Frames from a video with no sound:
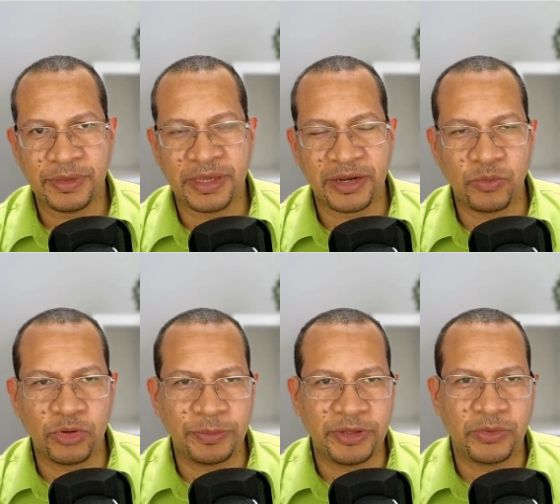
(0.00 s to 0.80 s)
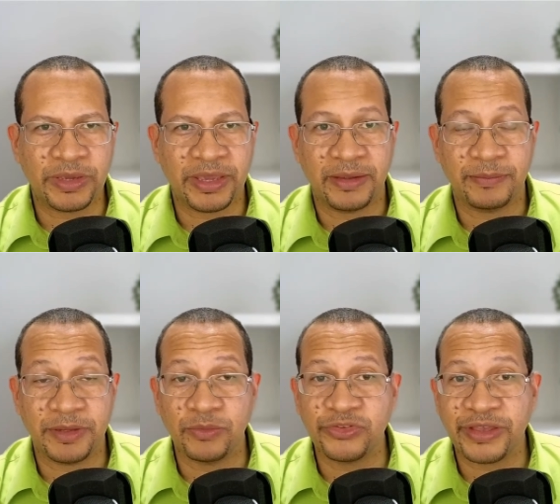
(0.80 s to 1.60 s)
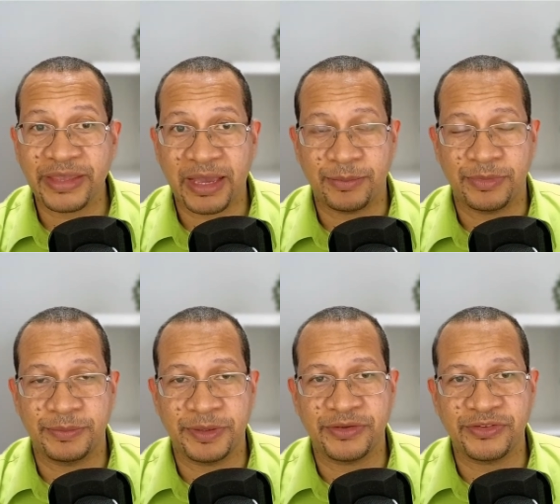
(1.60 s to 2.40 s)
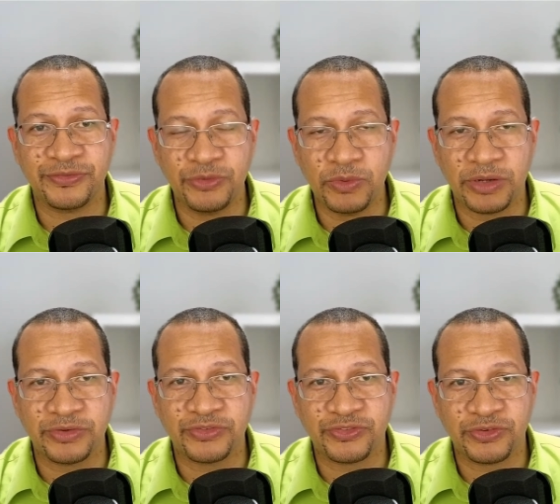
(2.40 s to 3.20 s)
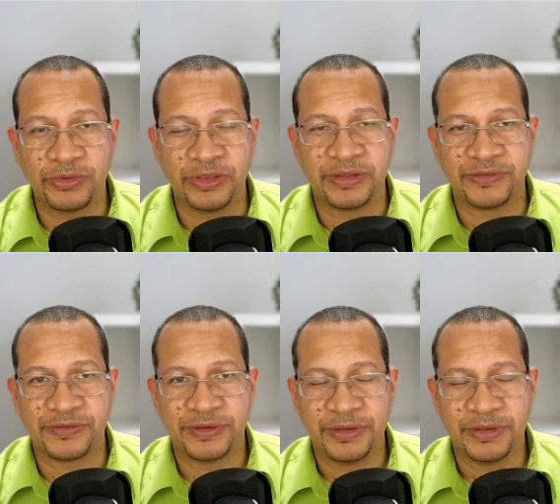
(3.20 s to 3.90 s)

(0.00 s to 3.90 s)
that it would be okay. It was a gamble, because if you understood this,